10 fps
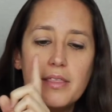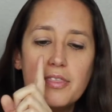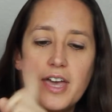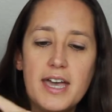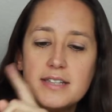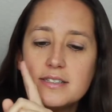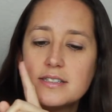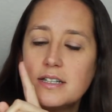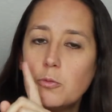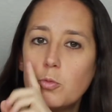
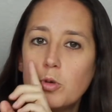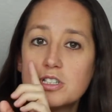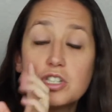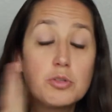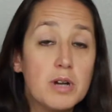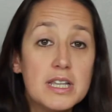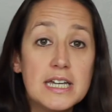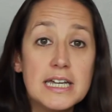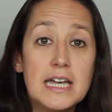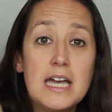This was
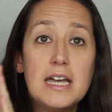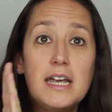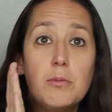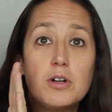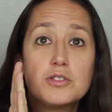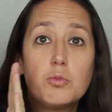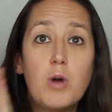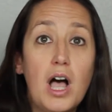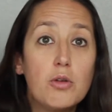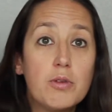thrilling. It was
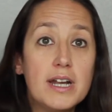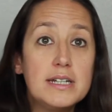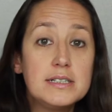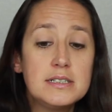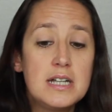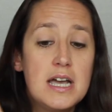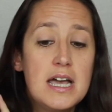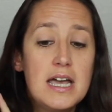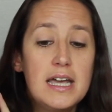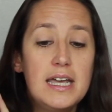well written.
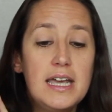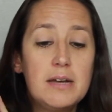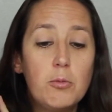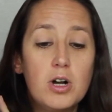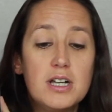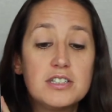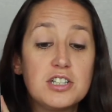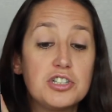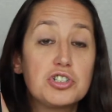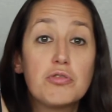It was
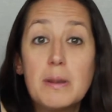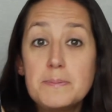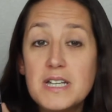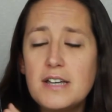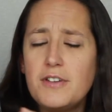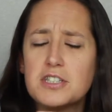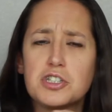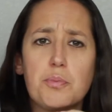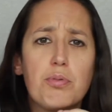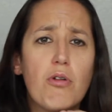descriptive. It
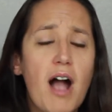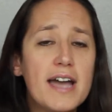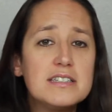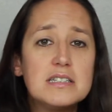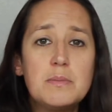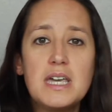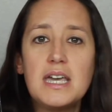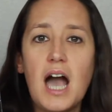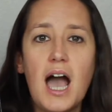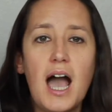surprised
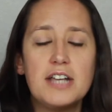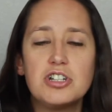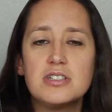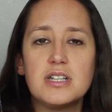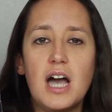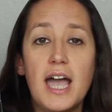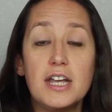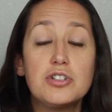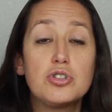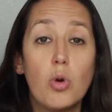me. I
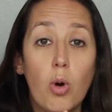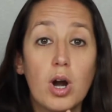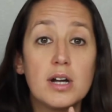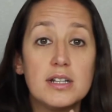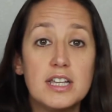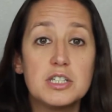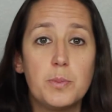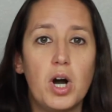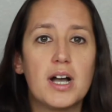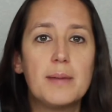adored this
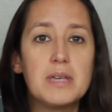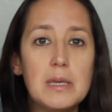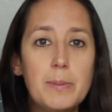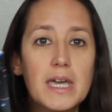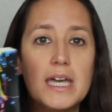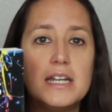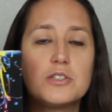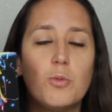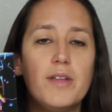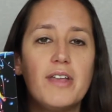book. I'm keeping it.
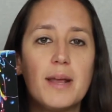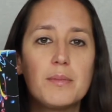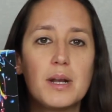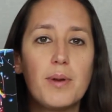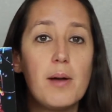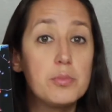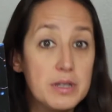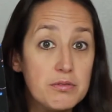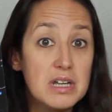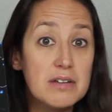It's one that I'm going to
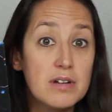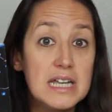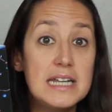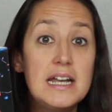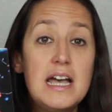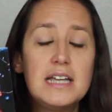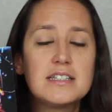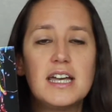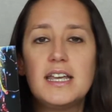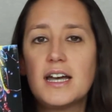probably reread. It's
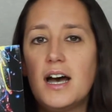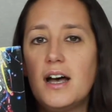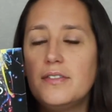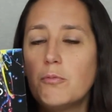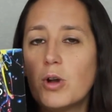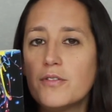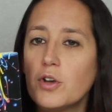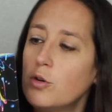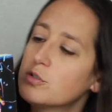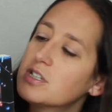getting one of
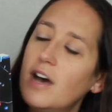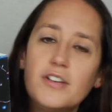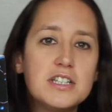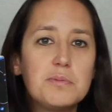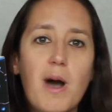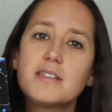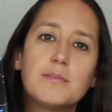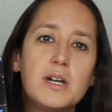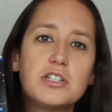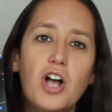those coveted spots
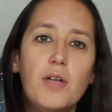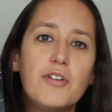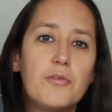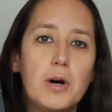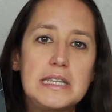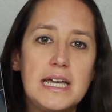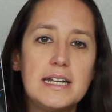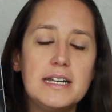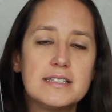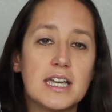on my shelf of one that
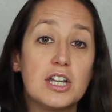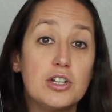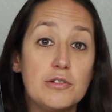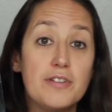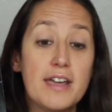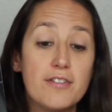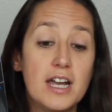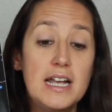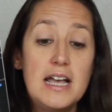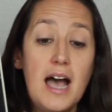is like a new
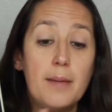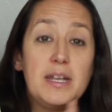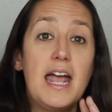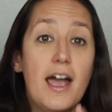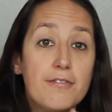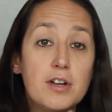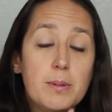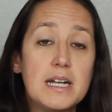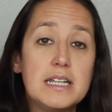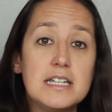favorite. I mean,
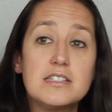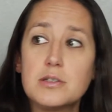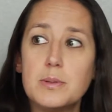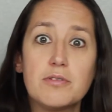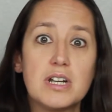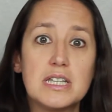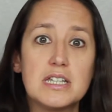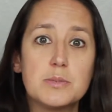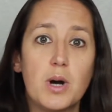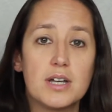everybody needs to be reading
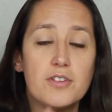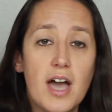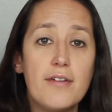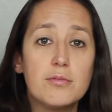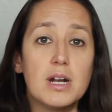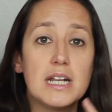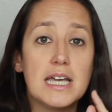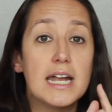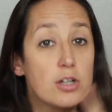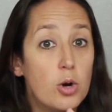this book. If you haven't read it
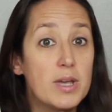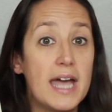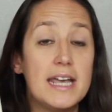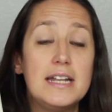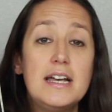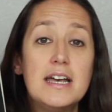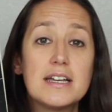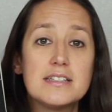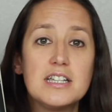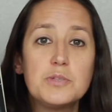yet, go get it
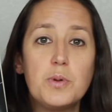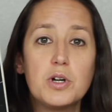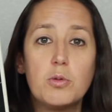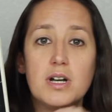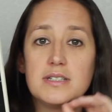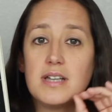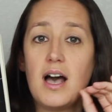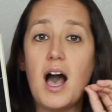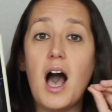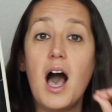because this book was
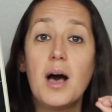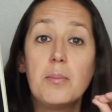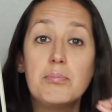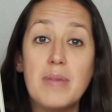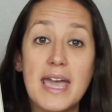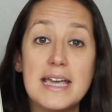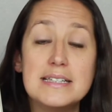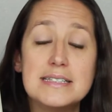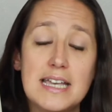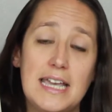
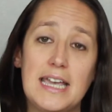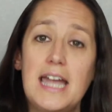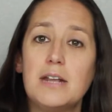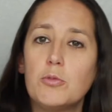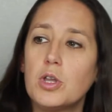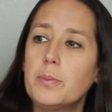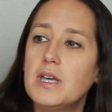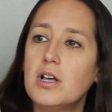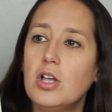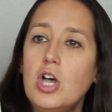amazing and it will
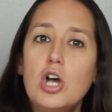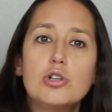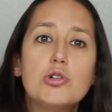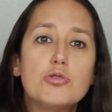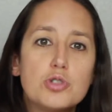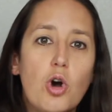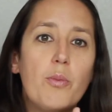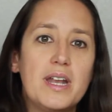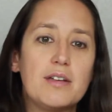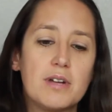appeal to so
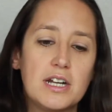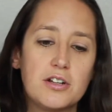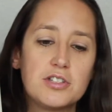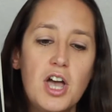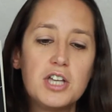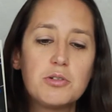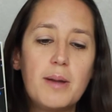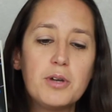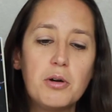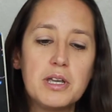many readers. So
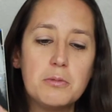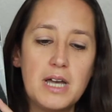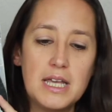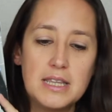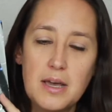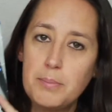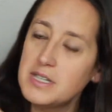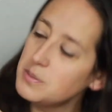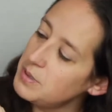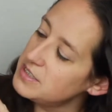I'm going with
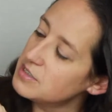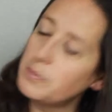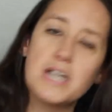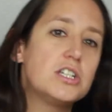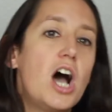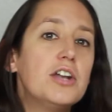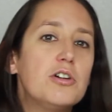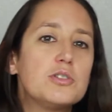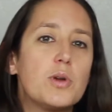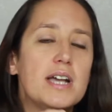Bits and Pieces by Dawn
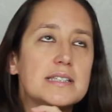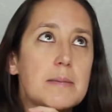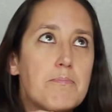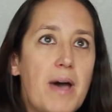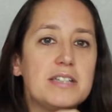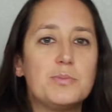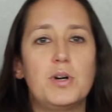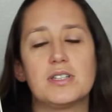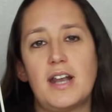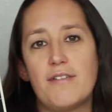Hosmer as the best
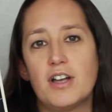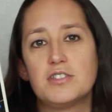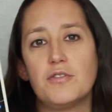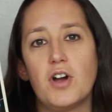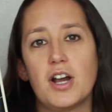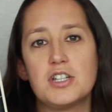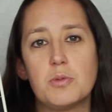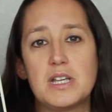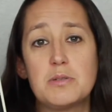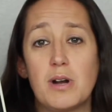book that I've read so far in
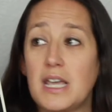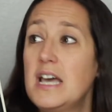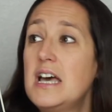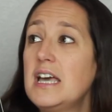2020.